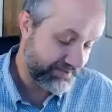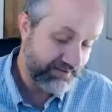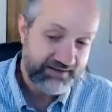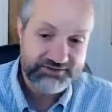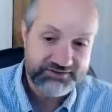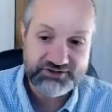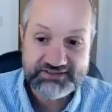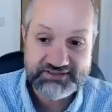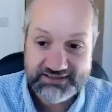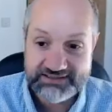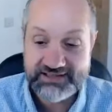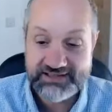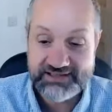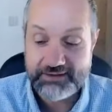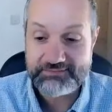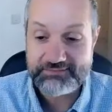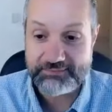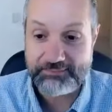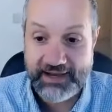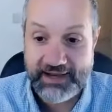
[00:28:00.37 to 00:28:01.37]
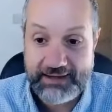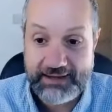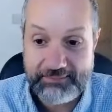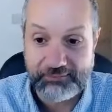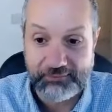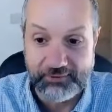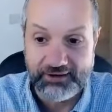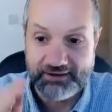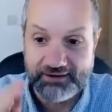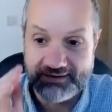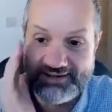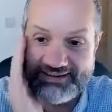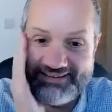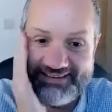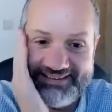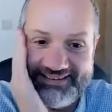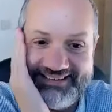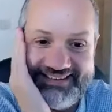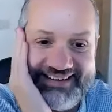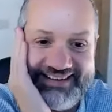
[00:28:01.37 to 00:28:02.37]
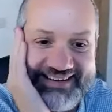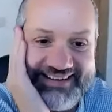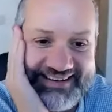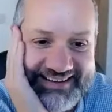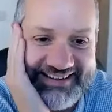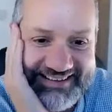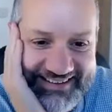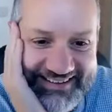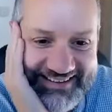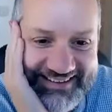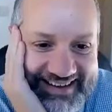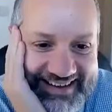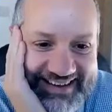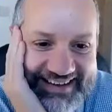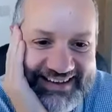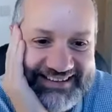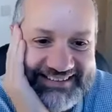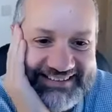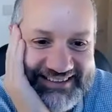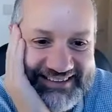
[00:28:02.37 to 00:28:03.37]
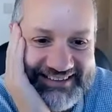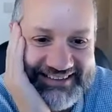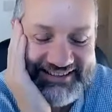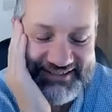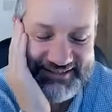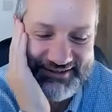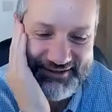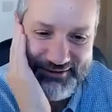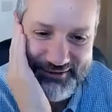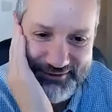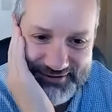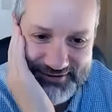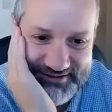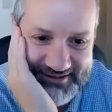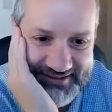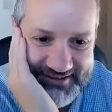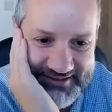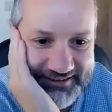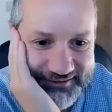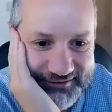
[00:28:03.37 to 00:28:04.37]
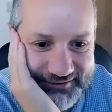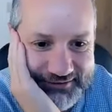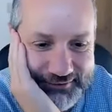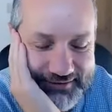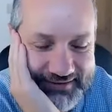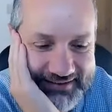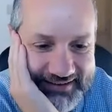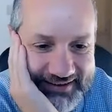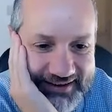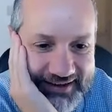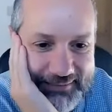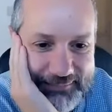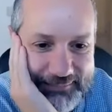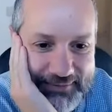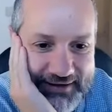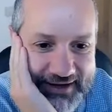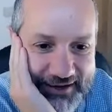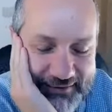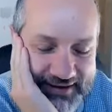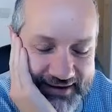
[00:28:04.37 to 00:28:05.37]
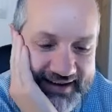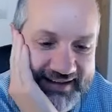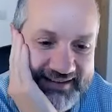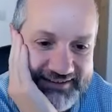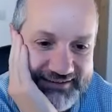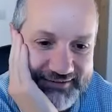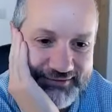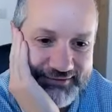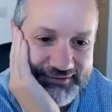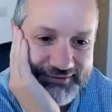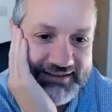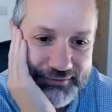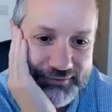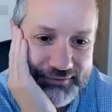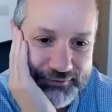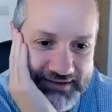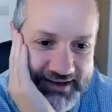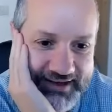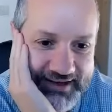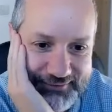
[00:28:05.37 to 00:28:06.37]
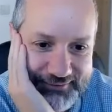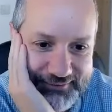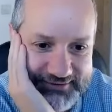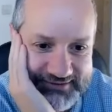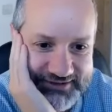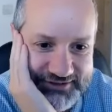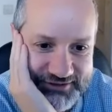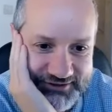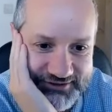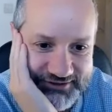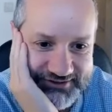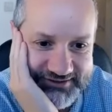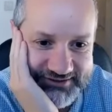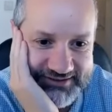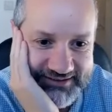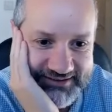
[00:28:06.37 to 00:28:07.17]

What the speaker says: just in terms of paperwork, it's a huge deal doing the IPO and all the acquisitions.